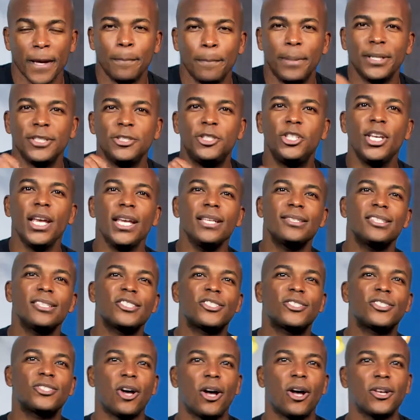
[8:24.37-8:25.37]
But
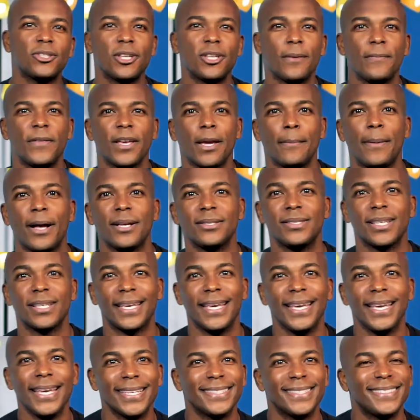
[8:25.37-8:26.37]
Jesus saw something about
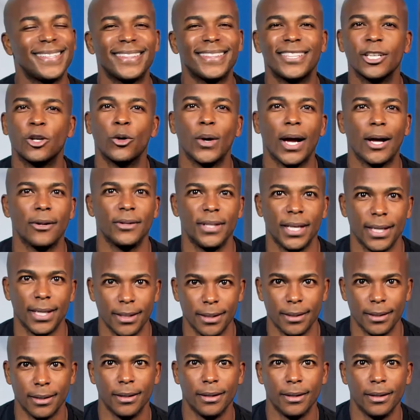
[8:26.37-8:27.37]
Zacchaeus that the crowd
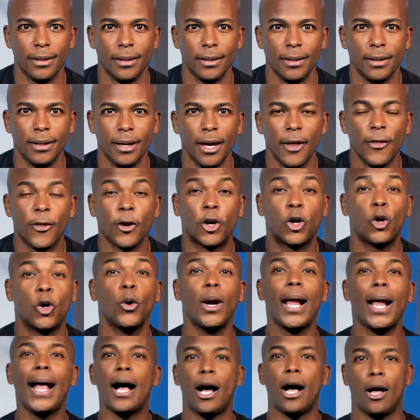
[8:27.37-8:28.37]
didn't. The
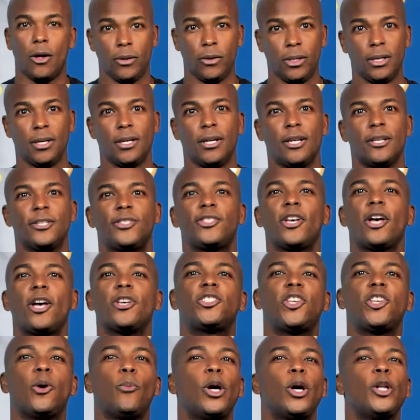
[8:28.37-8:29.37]
crowd saw
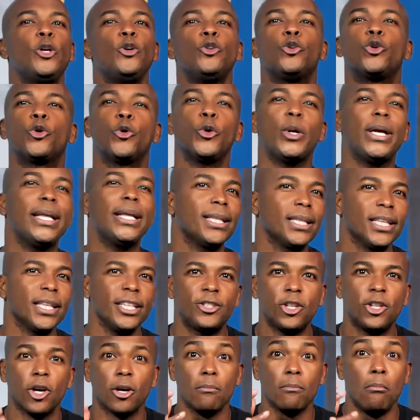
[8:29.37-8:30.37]
someone who greedily
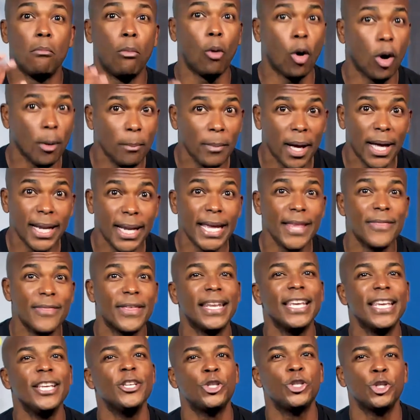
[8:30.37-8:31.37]
took more money
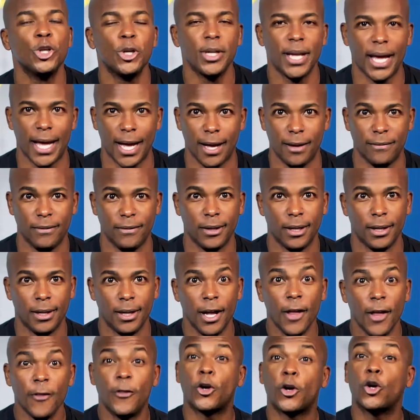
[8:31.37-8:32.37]
than he should have.
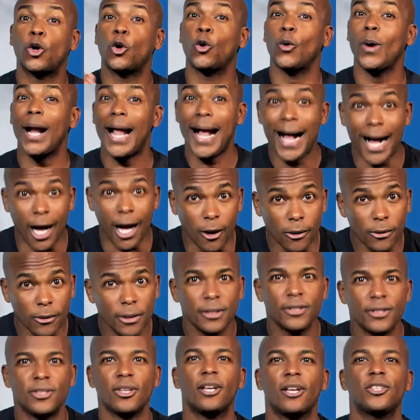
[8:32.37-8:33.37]
The
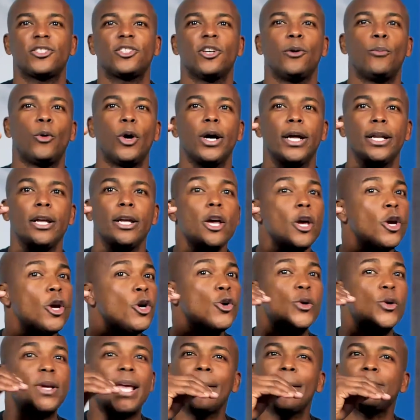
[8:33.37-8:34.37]
crowd saw someone
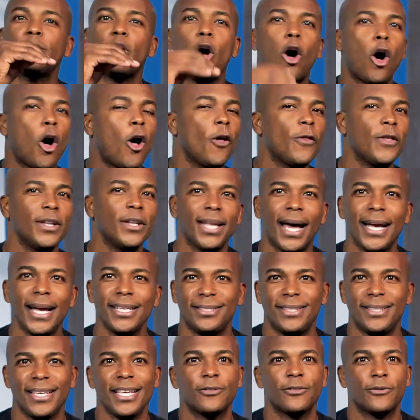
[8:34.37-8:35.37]
who kept all the
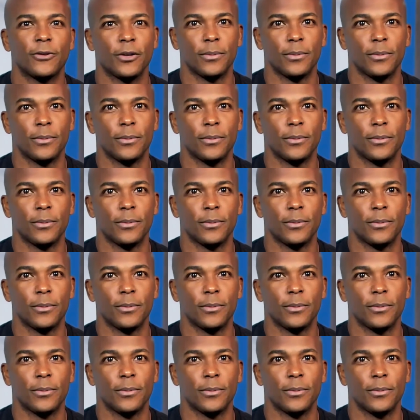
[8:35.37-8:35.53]
nice things for